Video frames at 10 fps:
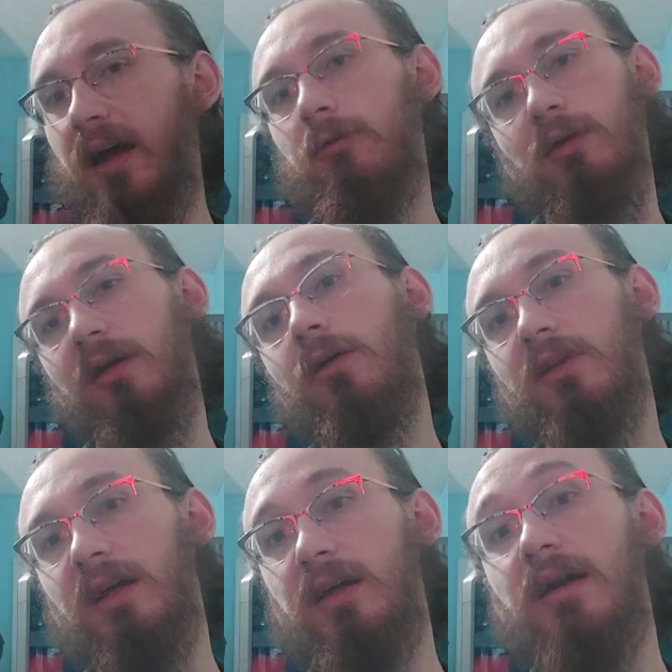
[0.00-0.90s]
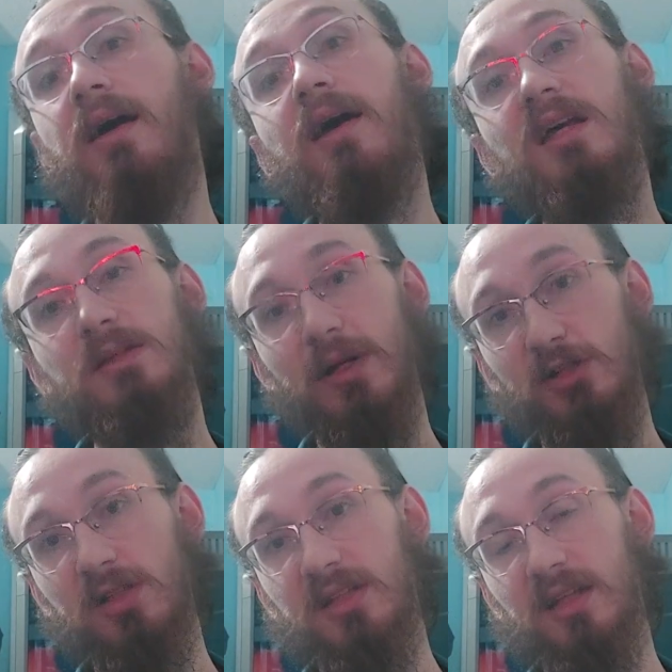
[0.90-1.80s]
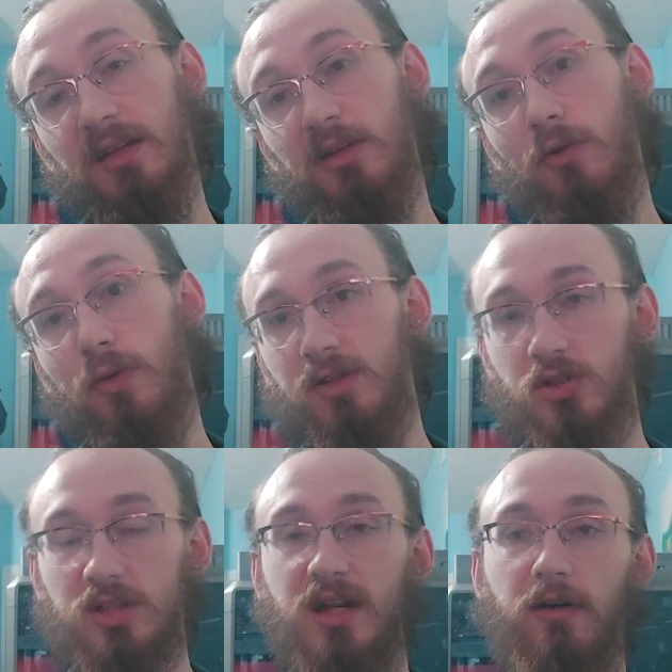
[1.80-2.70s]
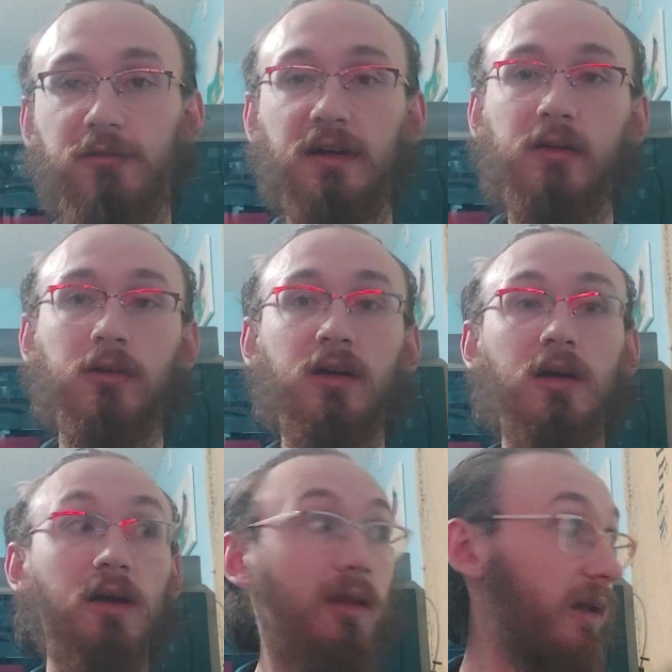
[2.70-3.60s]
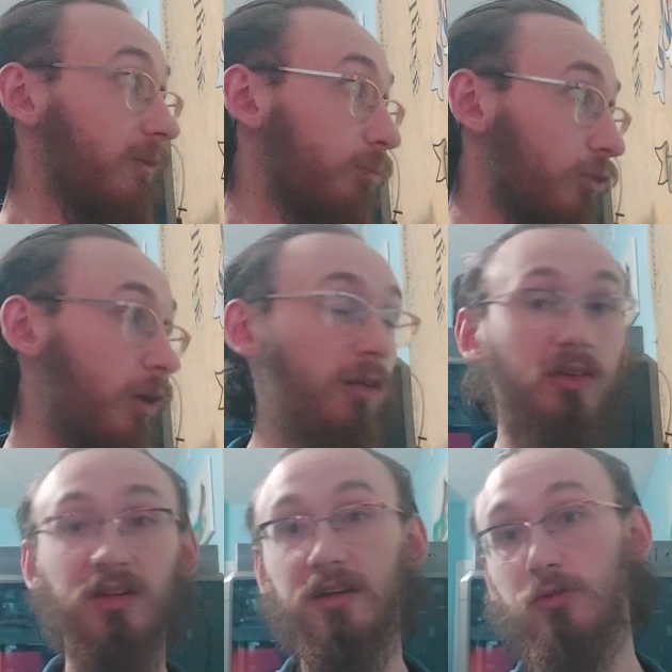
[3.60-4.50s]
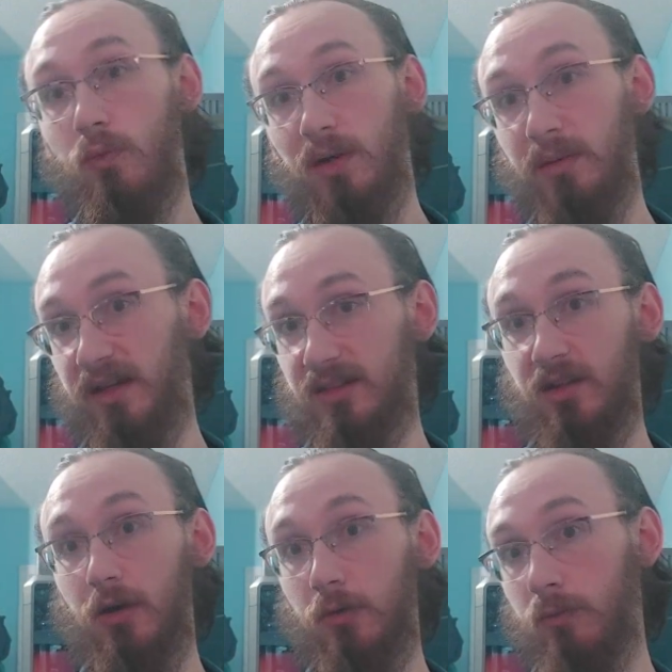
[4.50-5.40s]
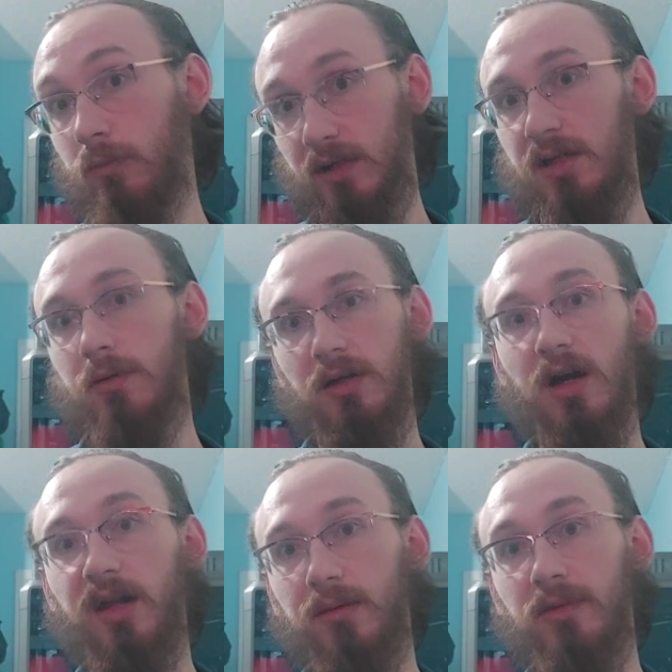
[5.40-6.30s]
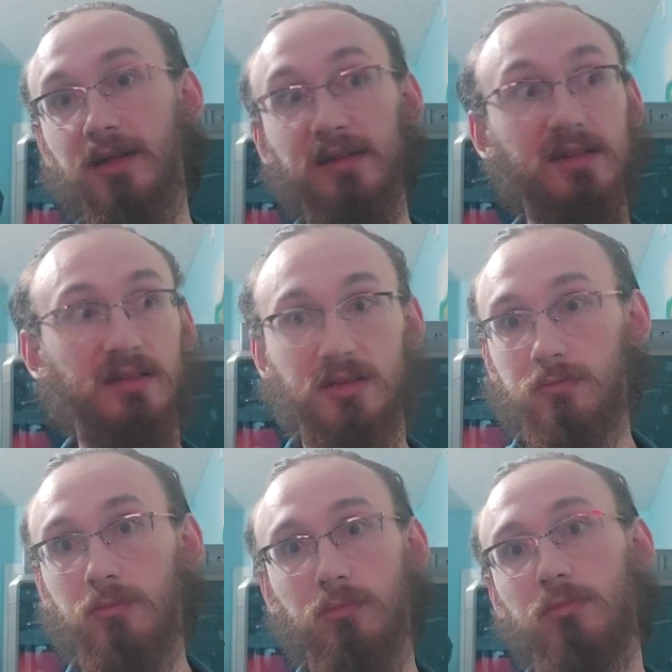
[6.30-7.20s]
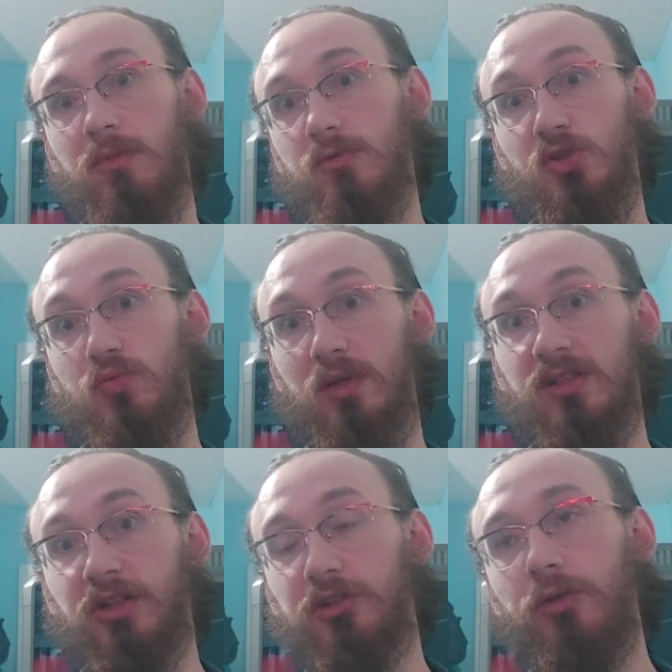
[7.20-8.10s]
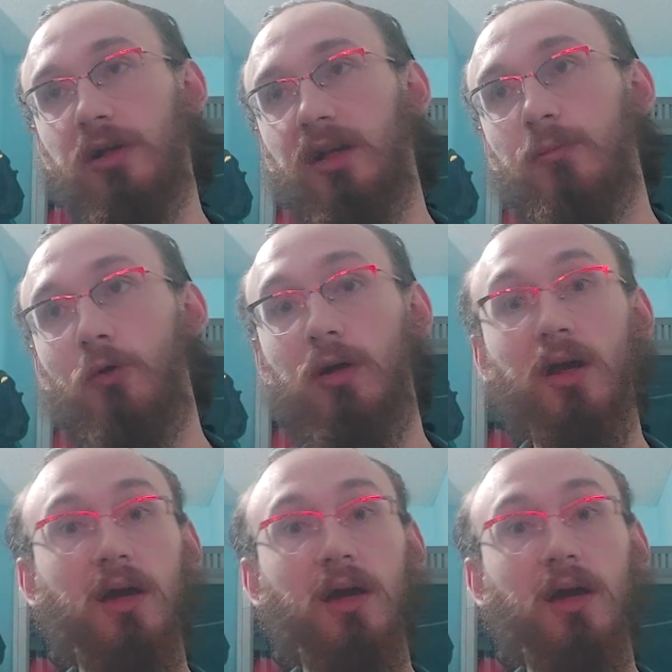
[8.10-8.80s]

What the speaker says: I really don't think it did, especially seeing that the coins just now failed. Like probably 20 minutes ago, we cut it because it just wasn't extruding anymore.